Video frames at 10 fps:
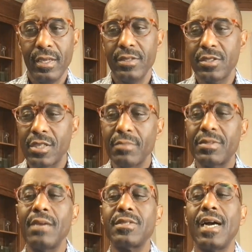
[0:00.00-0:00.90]

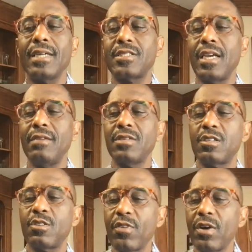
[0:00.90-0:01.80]
Sometimes God saves
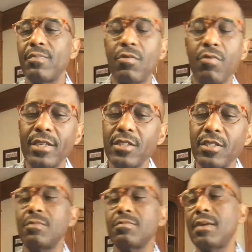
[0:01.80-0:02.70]
us from the
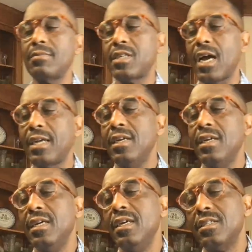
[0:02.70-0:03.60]
crisis. Sometimes God
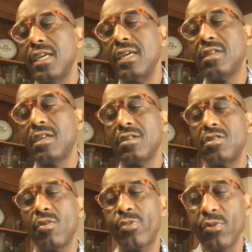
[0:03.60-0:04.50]
saves
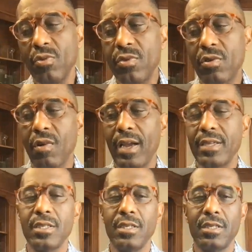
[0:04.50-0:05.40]
us through the
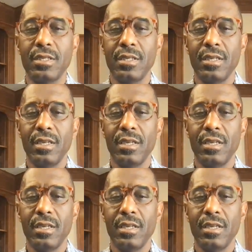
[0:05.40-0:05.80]
crisis.